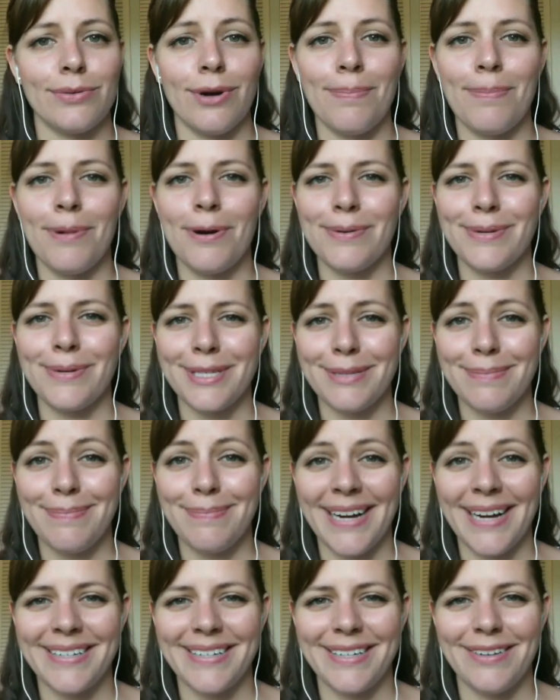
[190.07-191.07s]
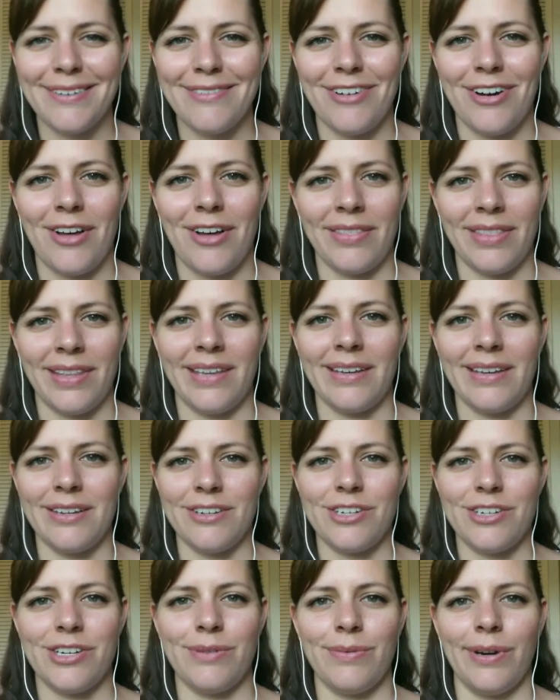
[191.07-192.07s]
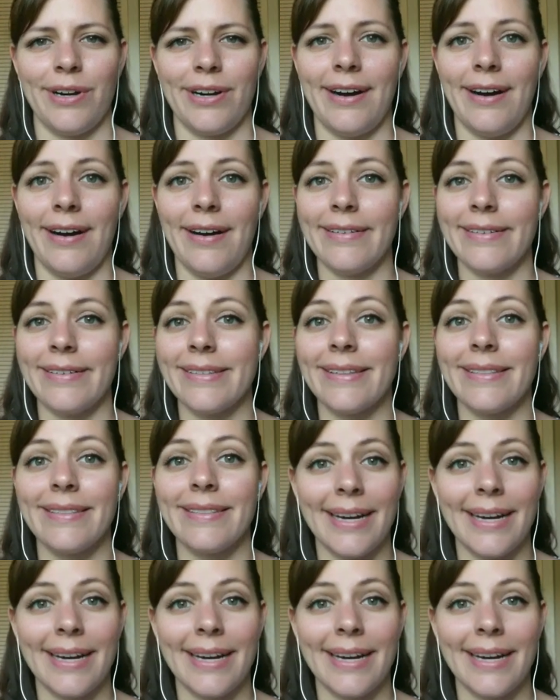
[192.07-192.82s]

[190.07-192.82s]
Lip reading: or perspective on the issue or cause?